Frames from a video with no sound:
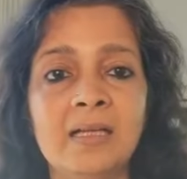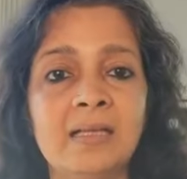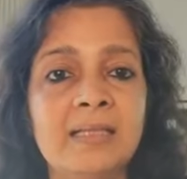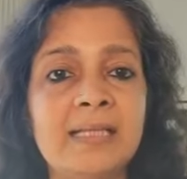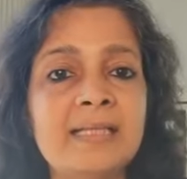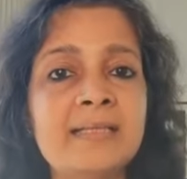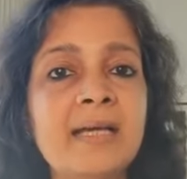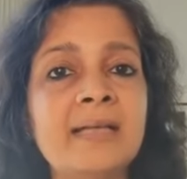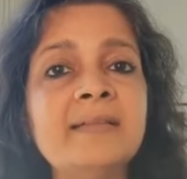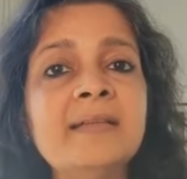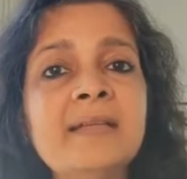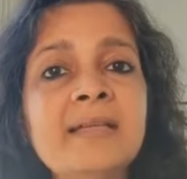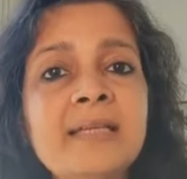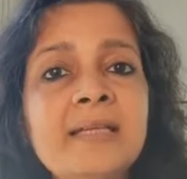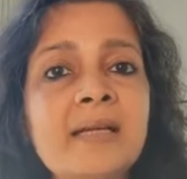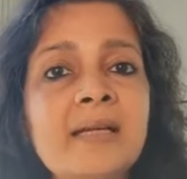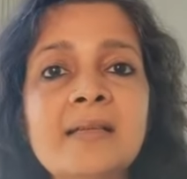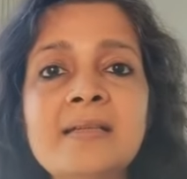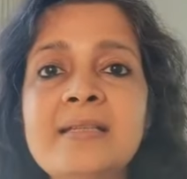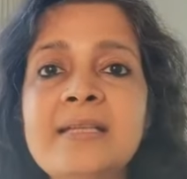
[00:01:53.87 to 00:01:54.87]
they
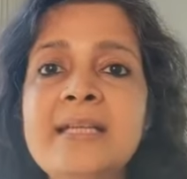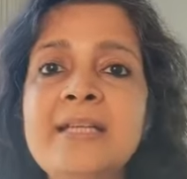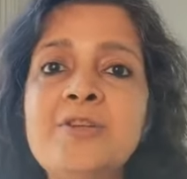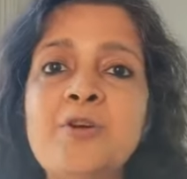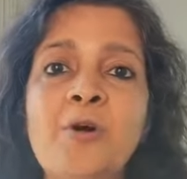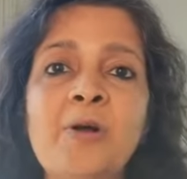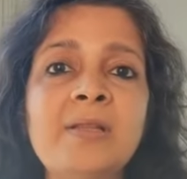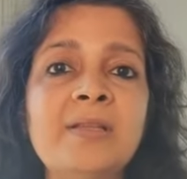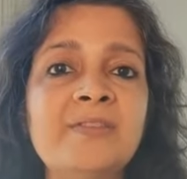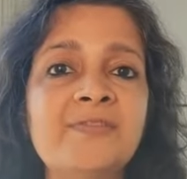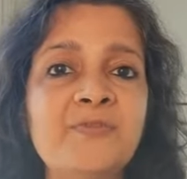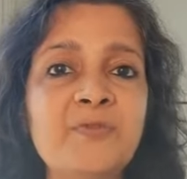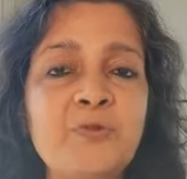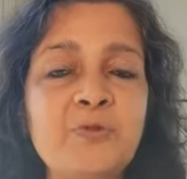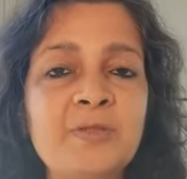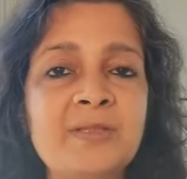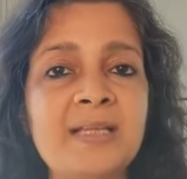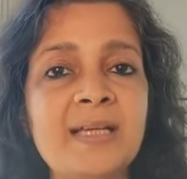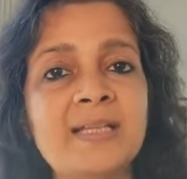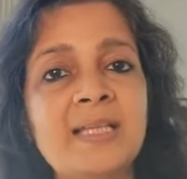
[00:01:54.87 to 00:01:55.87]
suddenly can't eat all the
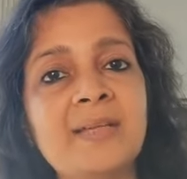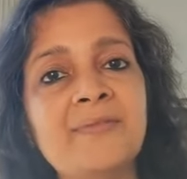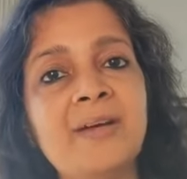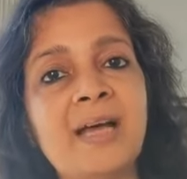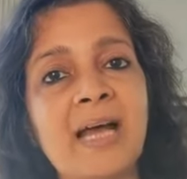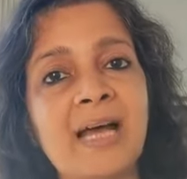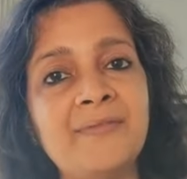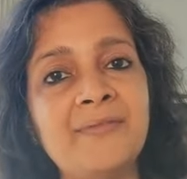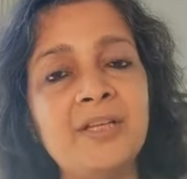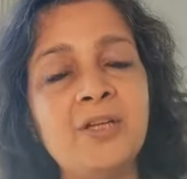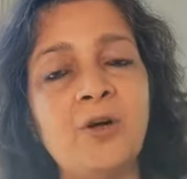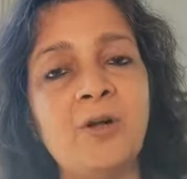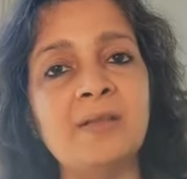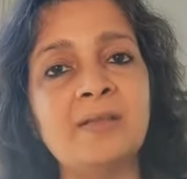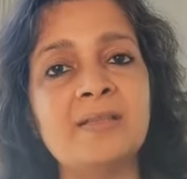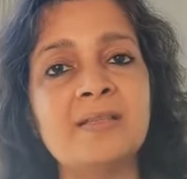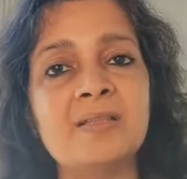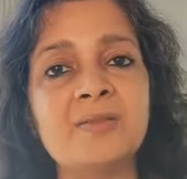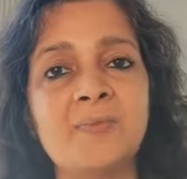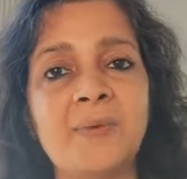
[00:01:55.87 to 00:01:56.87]
foods that they were having all
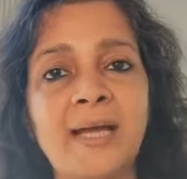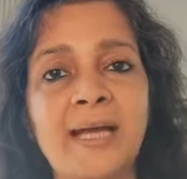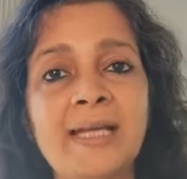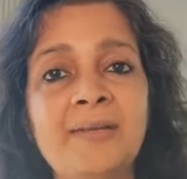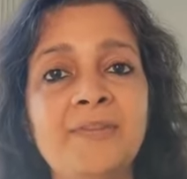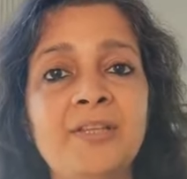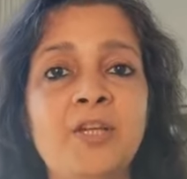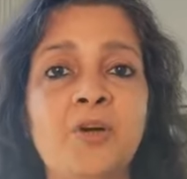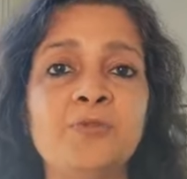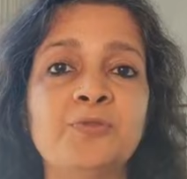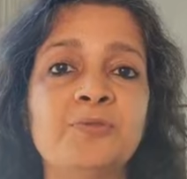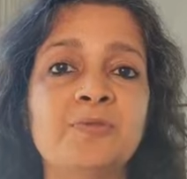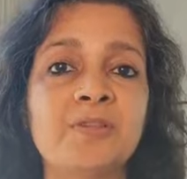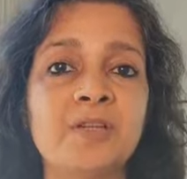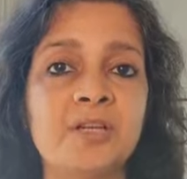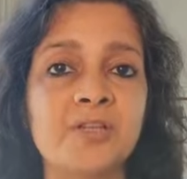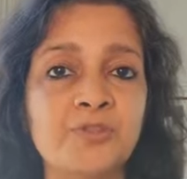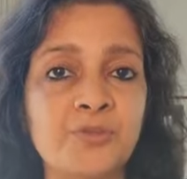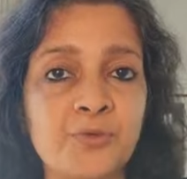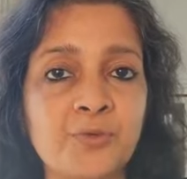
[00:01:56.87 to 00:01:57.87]
this while without
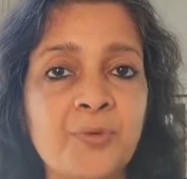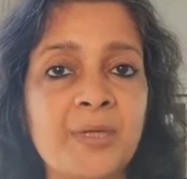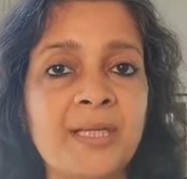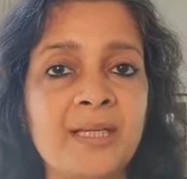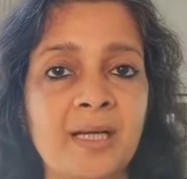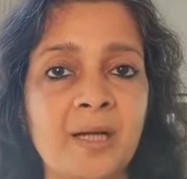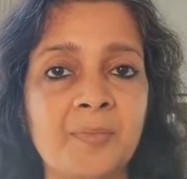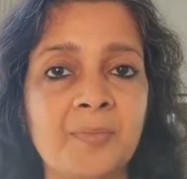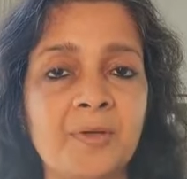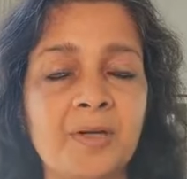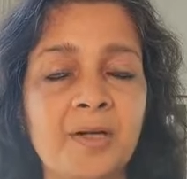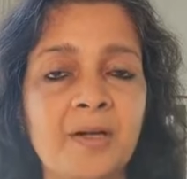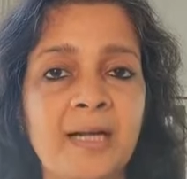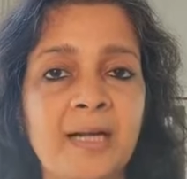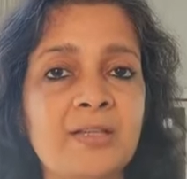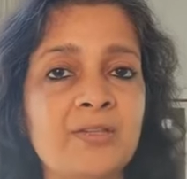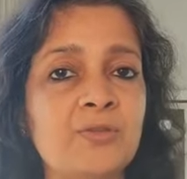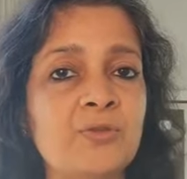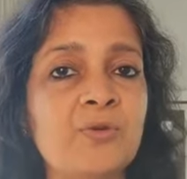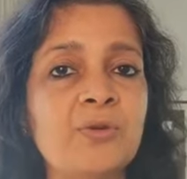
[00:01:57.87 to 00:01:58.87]
throwing up, right?